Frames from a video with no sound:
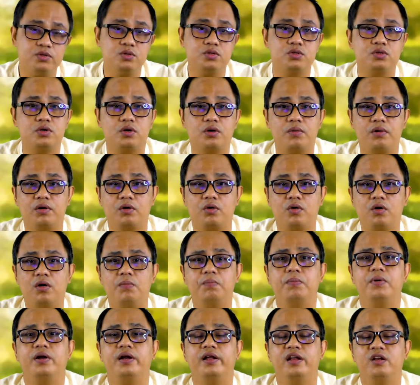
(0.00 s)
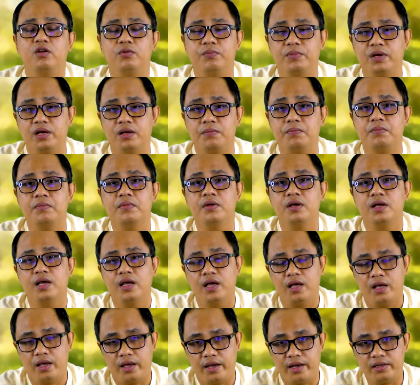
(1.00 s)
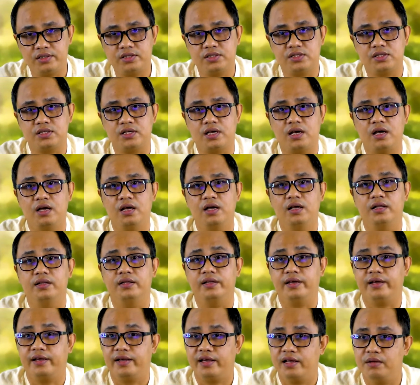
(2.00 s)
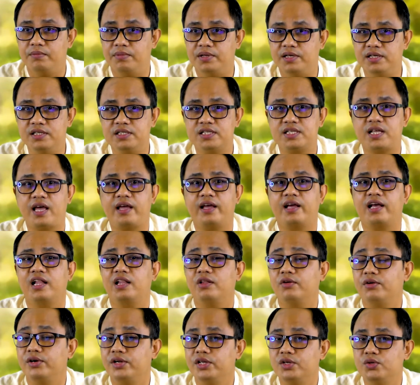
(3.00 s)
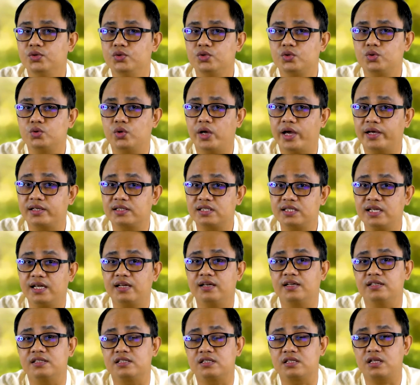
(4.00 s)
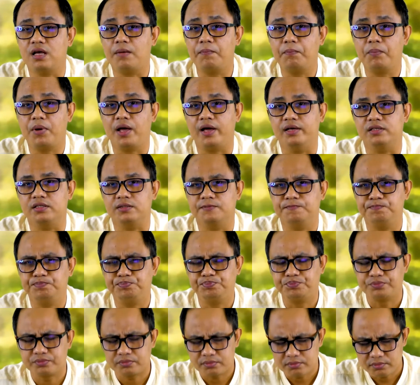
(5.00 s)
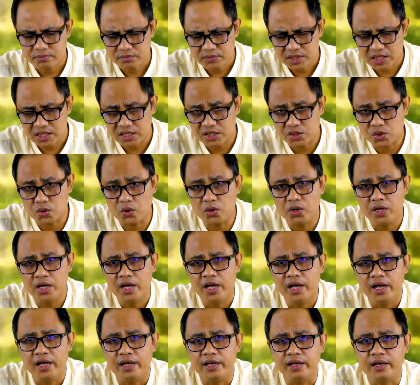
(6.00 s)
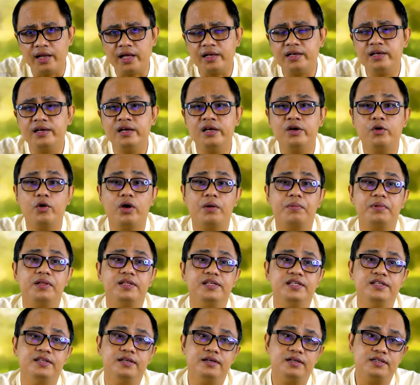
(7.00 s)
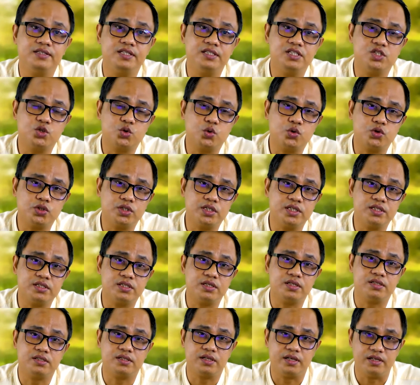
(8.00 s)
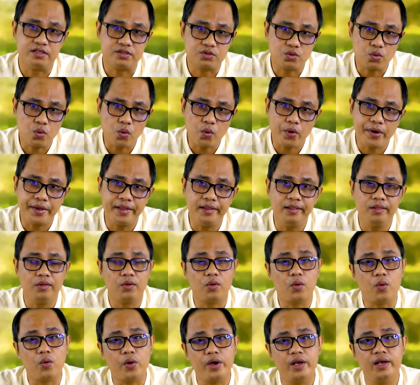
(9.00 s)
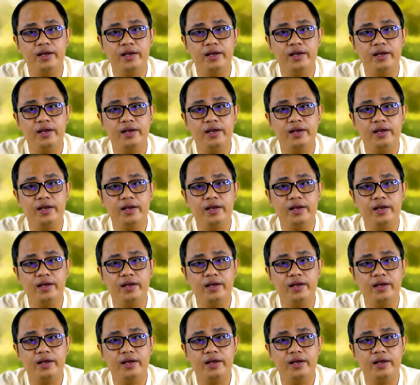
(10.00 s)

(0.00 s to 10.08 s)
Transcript: talk about copper, aluminum, etc., they can be recycled or reused to extend the supplies. So, non-renewable energy sources such as coal, oil,